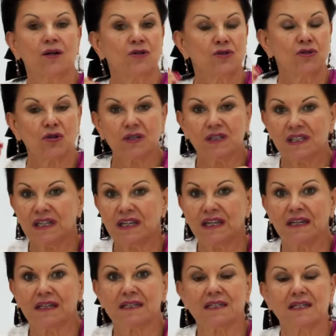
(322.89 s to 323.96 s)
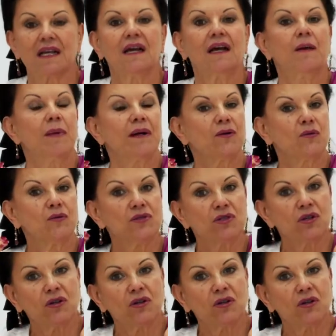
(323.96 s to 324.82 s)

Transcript: toxins, but also